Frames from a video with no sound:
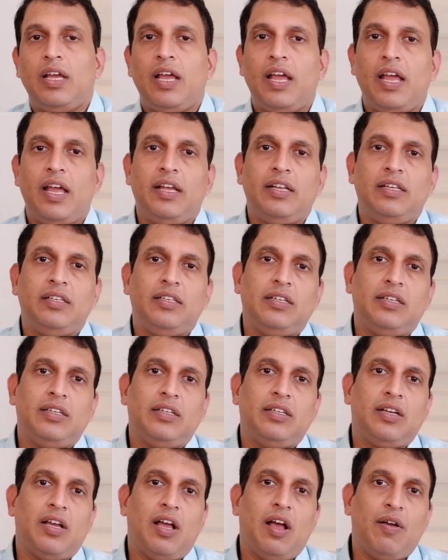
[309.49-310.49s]
And
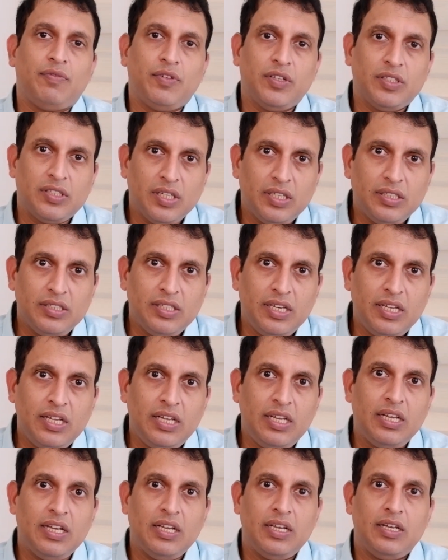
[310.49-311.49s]
after
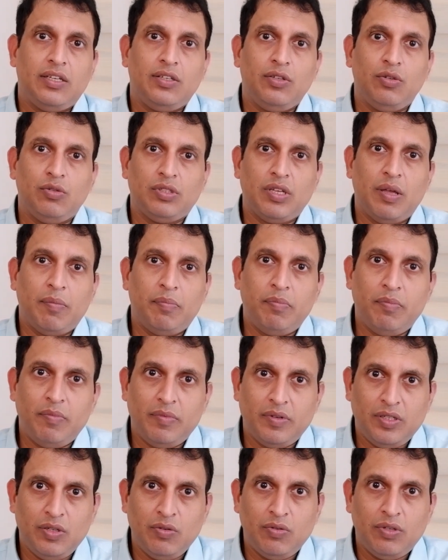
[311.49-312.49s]
surgery,
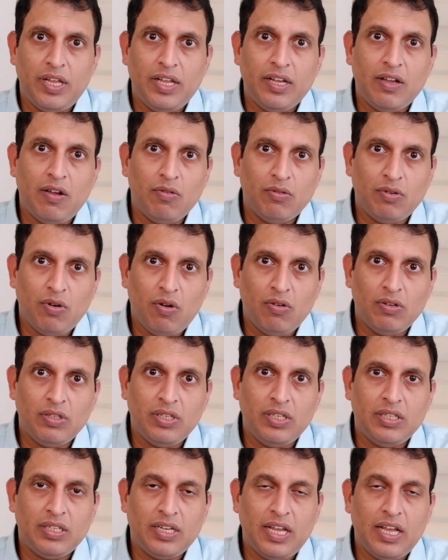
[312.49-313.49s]
you take out all
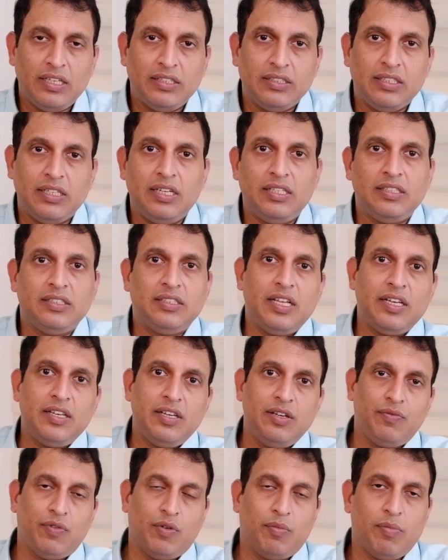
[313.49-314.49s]
the cancer and
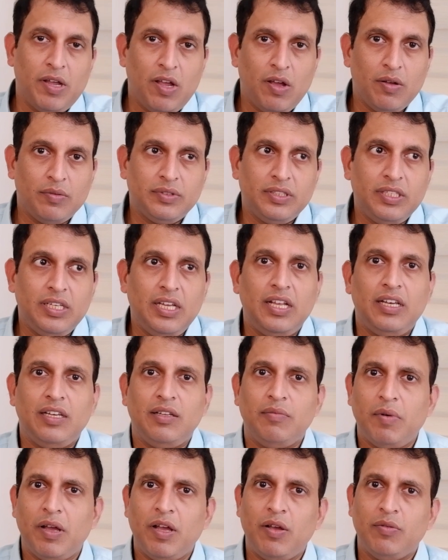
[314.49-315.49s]
send it for biopsy, and
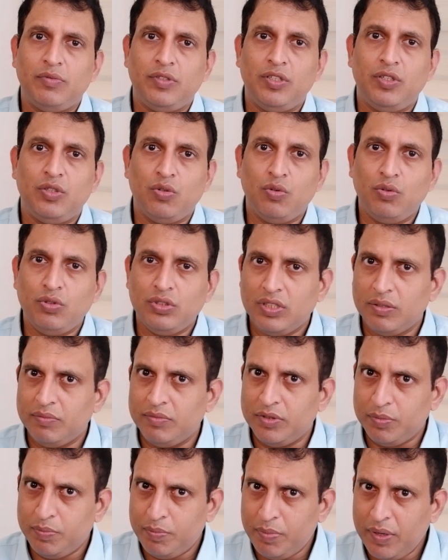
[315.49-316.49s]
the biopsy shows
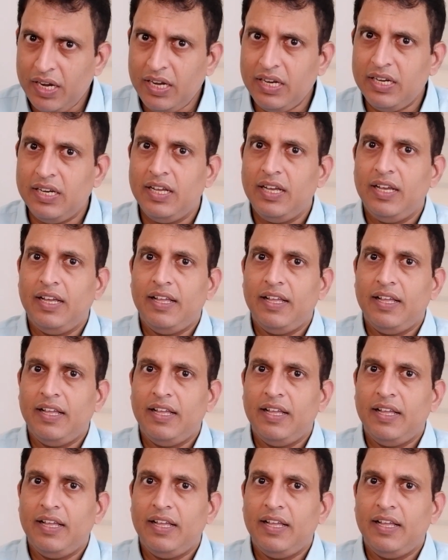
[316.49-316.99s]
some spread.